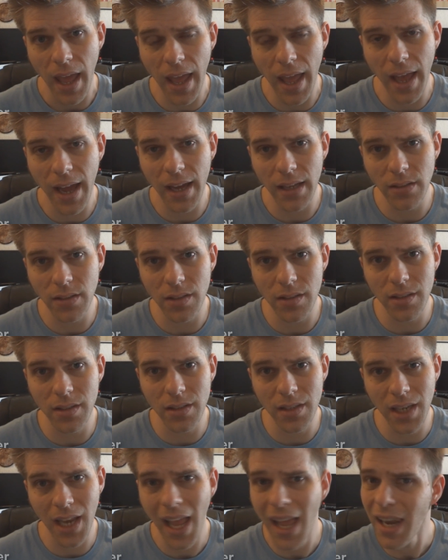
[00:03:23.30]
At
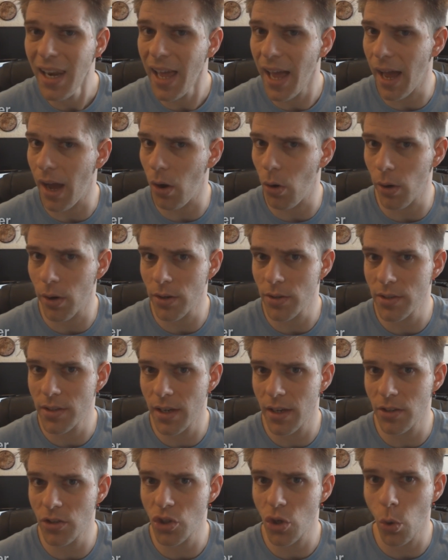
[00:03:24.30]
10 hours,
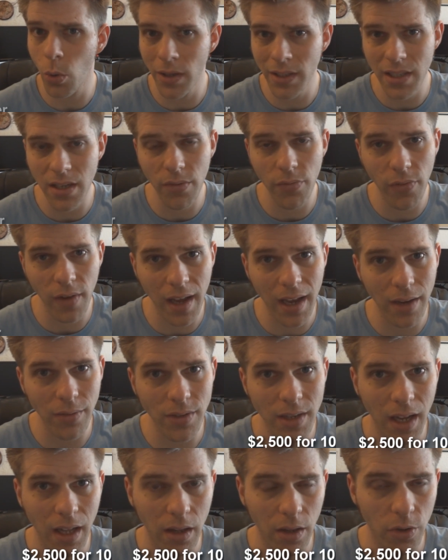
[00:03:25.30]
at
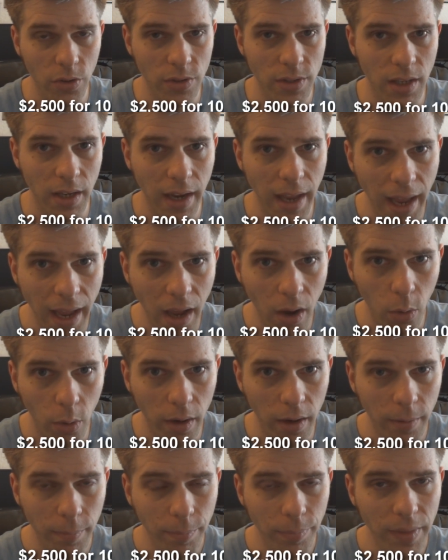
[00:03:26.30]
$25 an
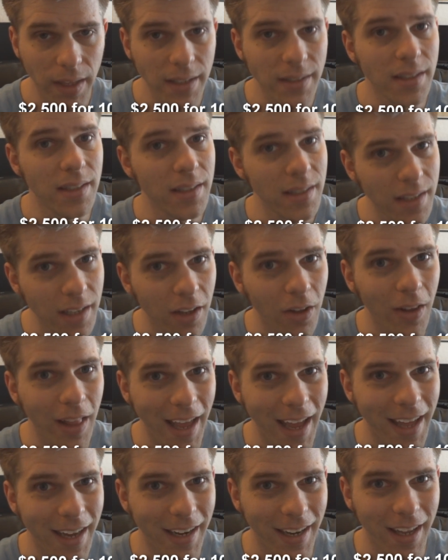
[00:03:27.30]
hour, that's still
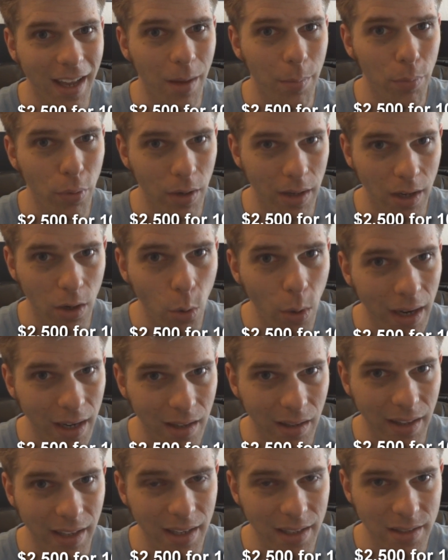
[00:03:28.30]
adding up pretty
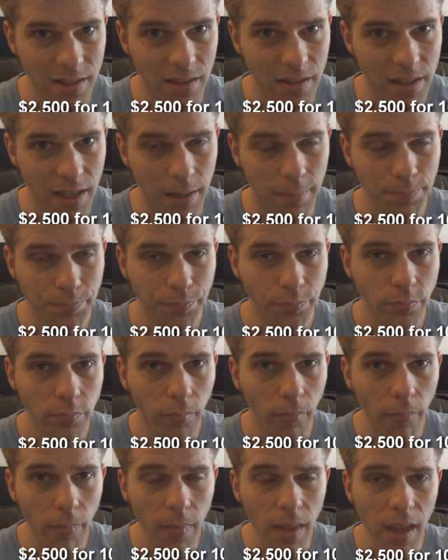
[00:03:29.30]
quickly, isn't it?
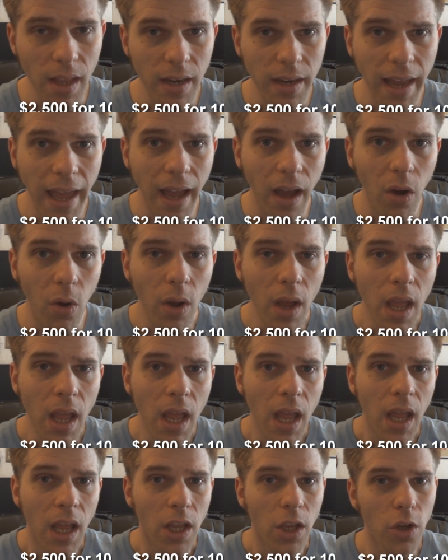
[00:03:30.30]
Now,
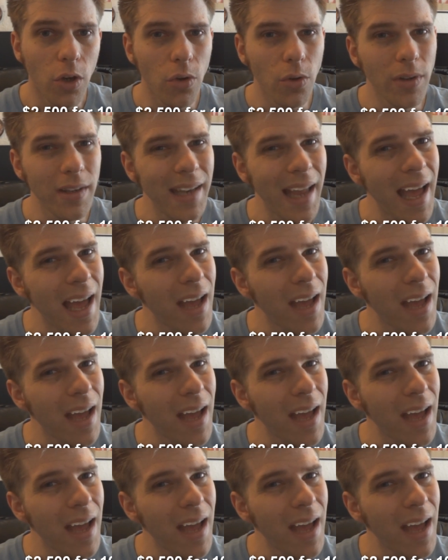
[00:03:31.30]
you're